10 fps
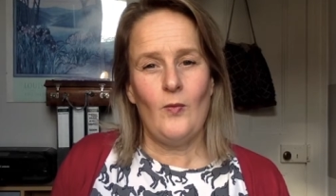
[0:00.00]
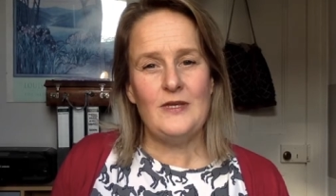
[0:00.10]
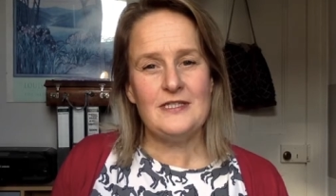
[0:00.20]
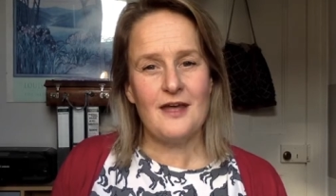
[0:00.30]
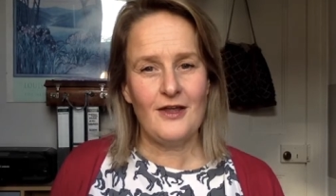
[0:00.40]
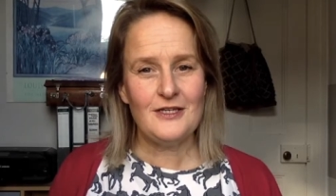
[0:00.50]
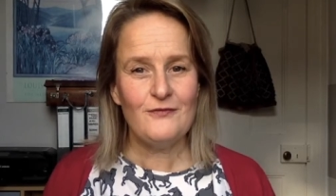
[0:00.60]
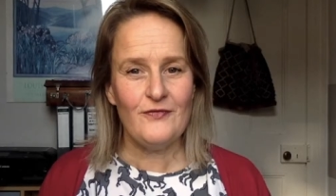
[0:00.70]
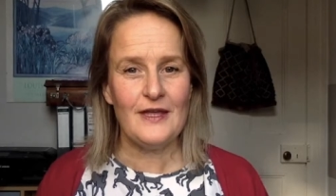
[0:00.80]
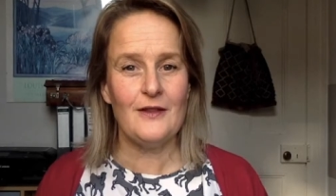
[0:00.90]
we start to
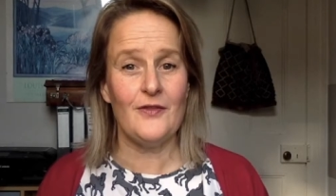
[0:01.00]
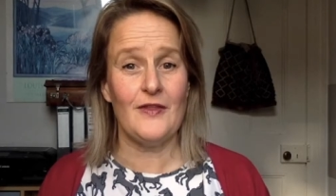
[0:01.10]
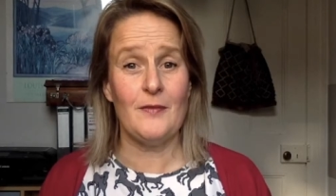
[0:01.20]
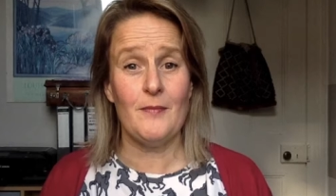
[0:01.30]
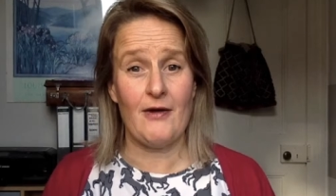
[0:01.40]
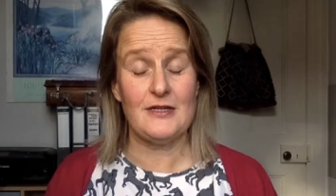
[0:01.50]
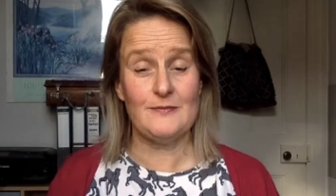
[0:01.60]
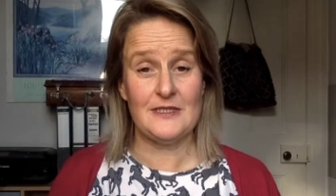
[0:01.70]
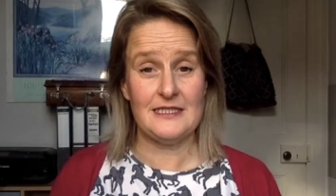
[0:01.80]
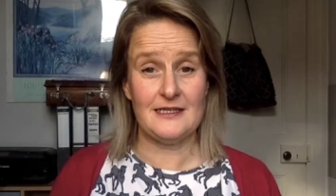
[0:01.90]
feel that the
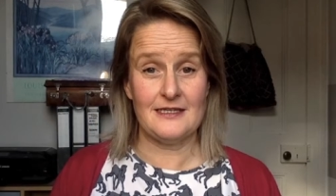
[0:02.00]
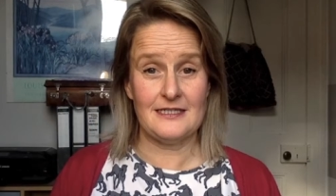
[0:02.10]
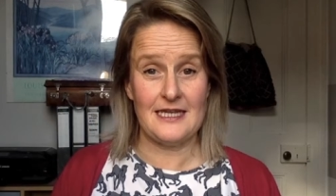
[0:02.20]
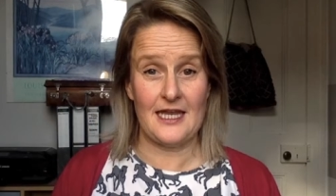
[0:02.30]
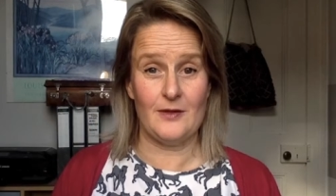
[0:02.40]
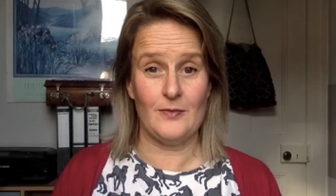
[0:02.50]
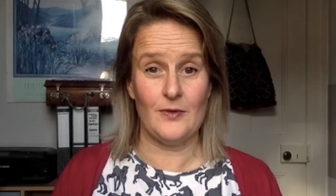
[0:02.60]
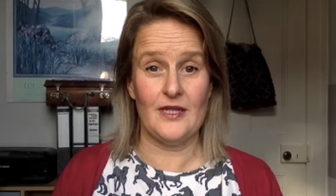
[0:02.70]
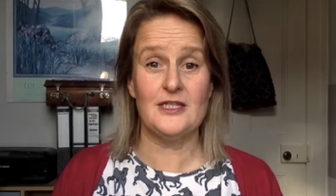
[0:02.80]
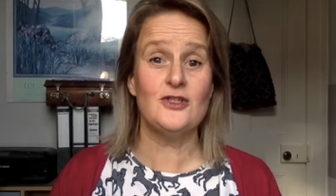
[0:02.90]
embarrassment is
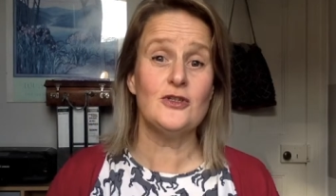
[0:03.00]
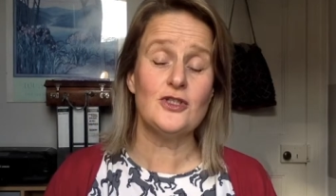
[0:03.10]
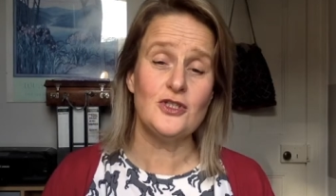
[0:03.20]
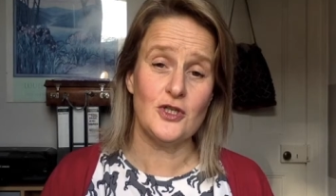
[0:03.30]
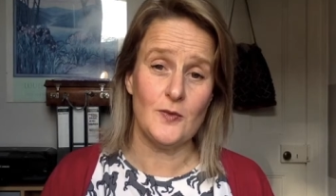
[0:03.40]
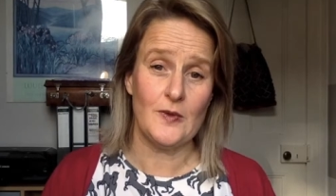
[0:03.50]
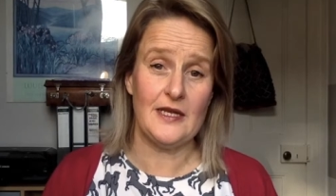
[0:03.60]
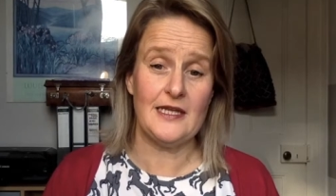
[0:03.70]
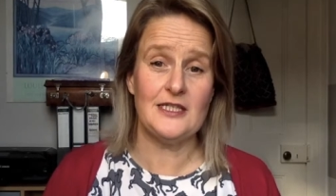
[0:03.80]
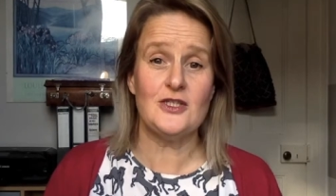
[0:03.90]
understandable. It's not
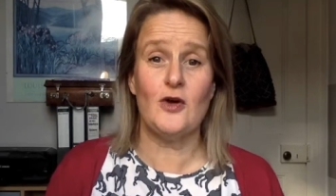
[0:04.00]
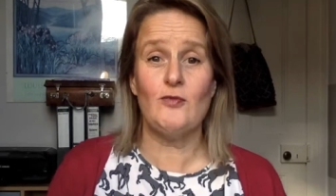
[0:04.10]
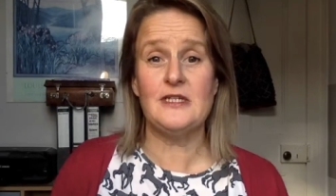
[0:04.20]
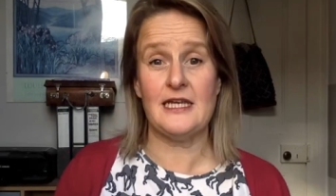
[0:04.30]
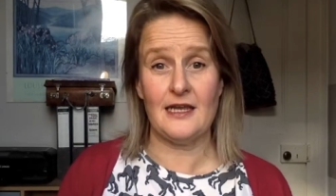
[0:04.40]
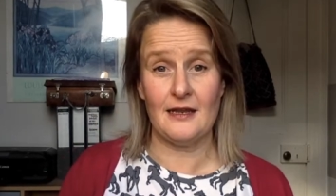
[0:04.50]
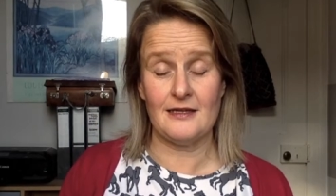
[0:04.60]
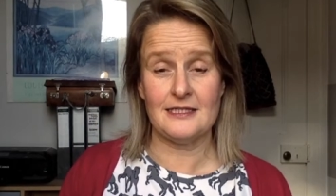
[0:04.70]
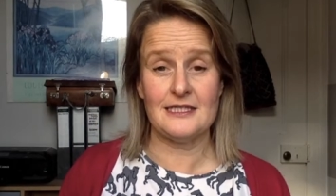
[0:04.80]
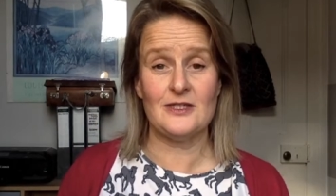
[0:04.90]
stupid, it's not
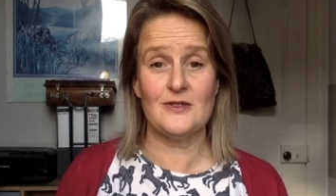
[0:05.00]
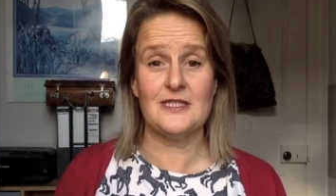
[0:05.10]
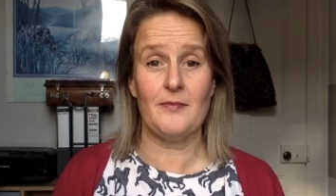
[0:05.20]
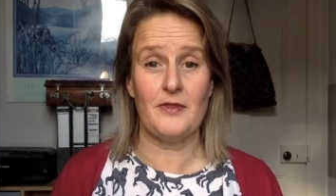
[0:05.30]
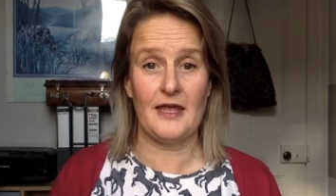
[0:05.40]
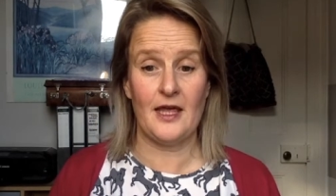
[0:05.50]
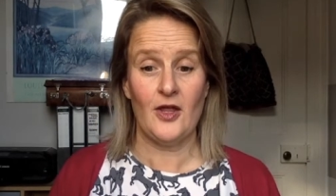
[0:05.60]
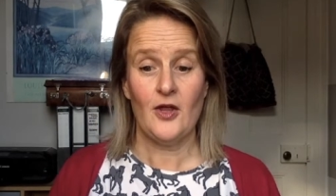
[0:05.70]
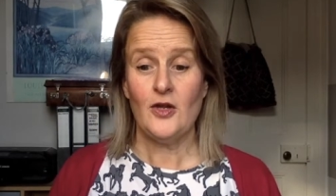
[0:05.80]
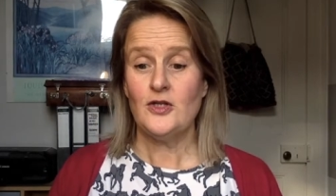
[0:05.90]
ridiculous, it's not something
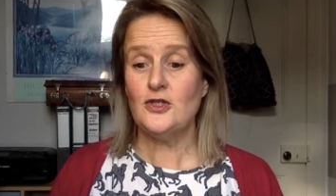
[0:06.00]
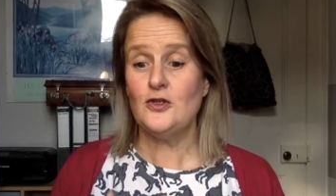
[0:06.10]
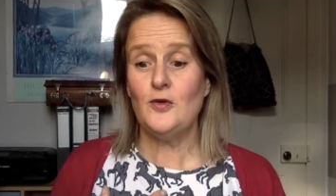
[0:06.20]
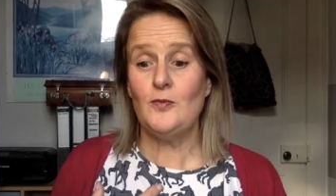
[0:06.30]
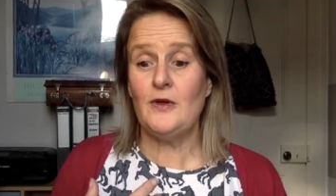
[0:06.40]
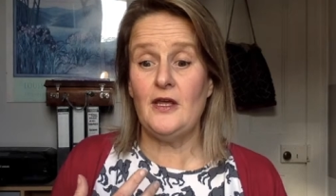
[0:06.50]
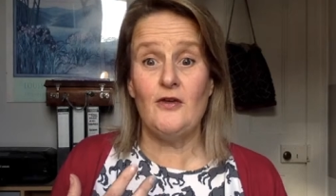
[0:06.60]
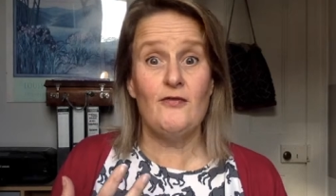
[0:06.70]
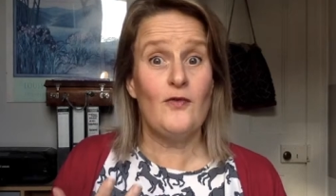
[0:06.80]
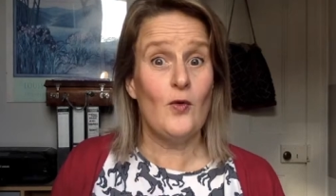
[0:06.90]
to be
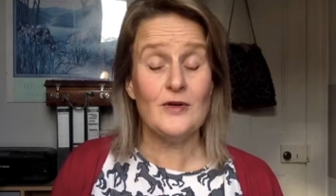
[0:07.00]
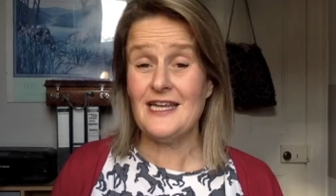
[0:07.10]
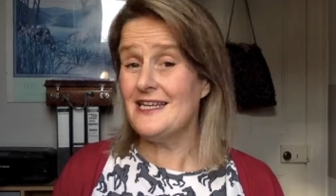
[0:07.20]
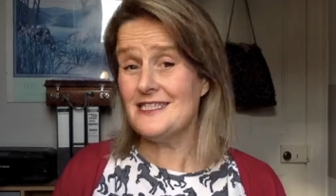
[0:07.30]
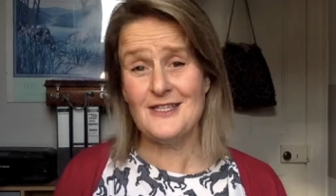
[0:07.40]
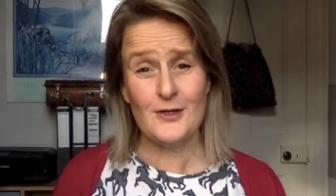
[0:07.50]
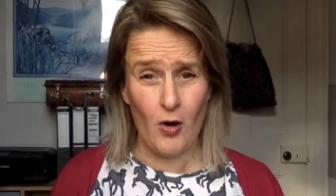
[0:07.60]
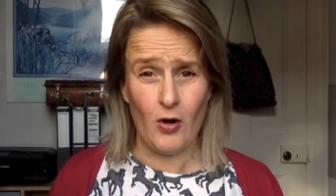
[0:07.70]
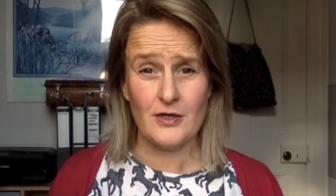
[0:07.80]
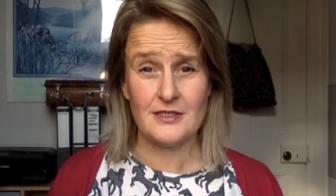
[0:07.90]
fought, and it's
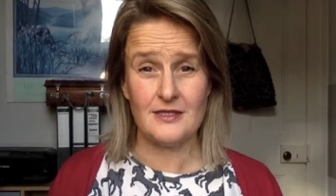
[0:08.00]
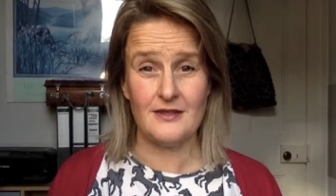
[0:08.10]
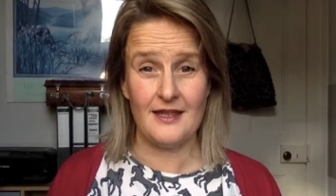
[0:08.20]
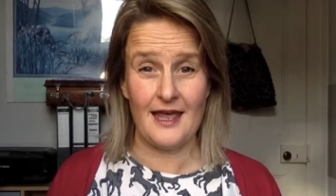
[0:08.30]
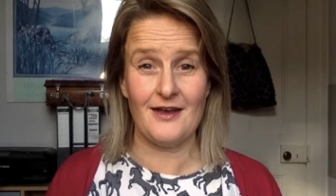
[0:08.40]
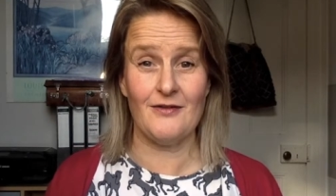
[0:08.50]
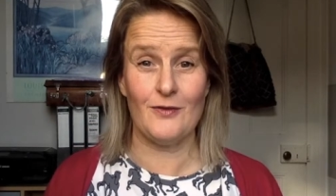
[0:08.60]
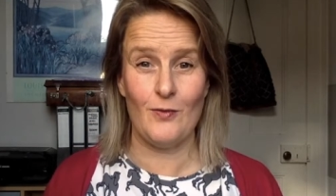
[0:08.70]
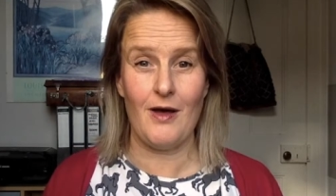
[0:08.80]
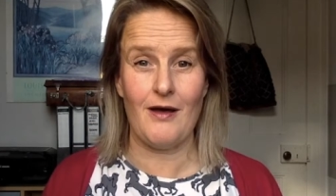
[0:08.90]
not the end of
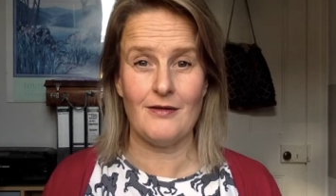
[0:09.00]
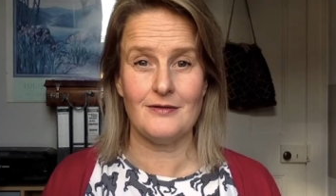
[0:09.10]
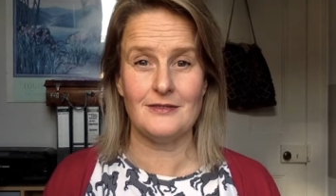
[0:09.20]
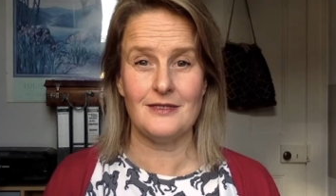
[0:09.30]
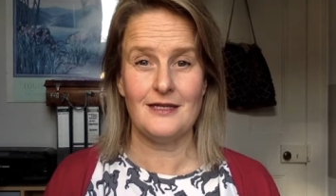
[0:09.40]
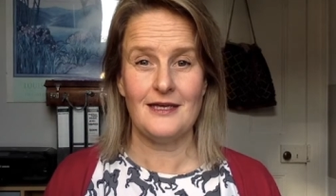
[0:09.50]
the world.